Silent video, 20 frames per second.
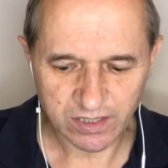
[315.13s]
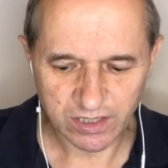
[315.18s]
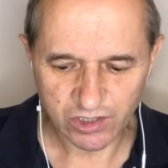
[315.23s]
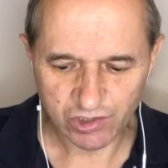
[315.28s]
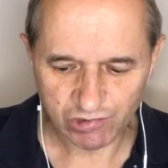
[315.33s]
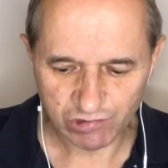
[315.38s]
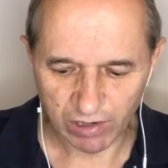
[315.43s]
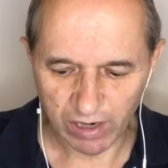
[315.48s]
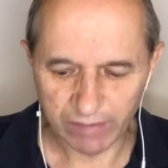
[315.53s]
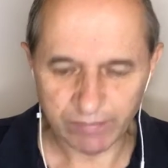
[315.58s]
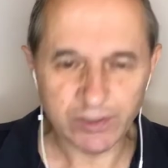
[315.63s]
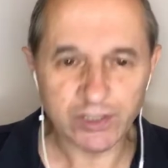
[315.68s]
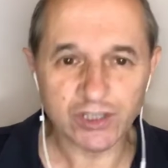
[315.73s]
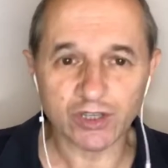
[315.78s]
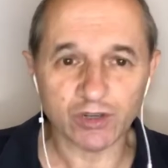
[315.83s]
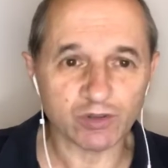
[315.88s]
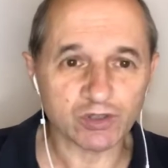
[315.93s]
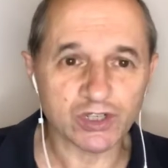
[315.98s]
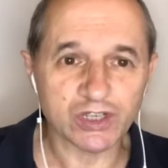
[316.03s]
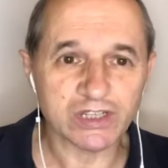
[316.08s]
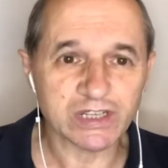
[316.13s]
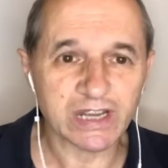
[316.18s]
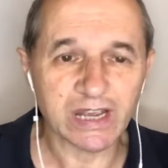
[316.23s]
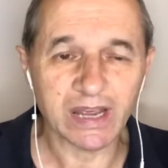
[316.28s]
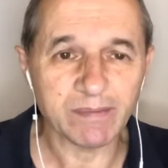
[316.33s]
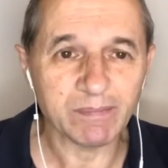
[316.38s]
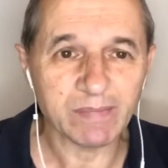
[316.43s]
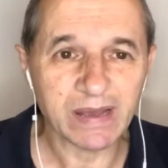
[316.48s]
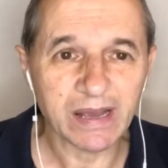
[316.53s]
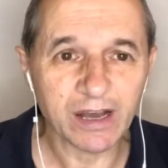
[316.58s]
driver shortage
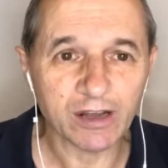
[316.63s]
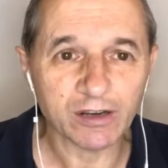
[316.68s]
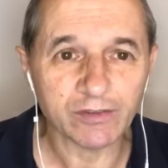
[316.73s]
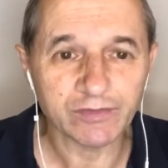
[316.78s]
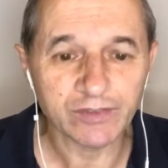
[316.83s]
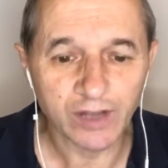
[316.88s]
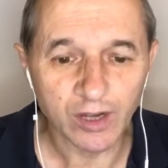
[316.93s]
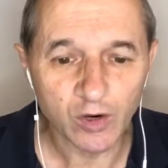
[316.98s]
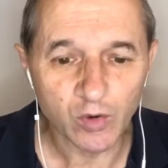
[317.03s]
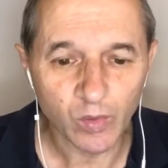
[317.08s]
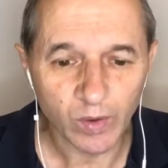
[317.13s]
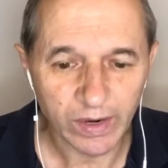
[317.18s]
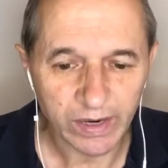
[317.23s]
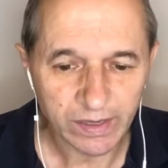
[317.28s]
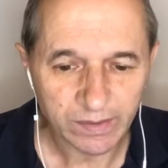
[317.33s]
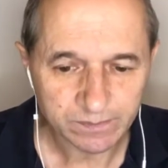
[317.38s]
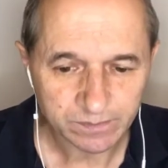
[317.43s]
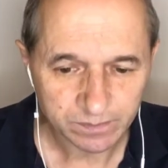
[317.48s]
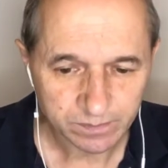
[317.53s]
came out of nowhere.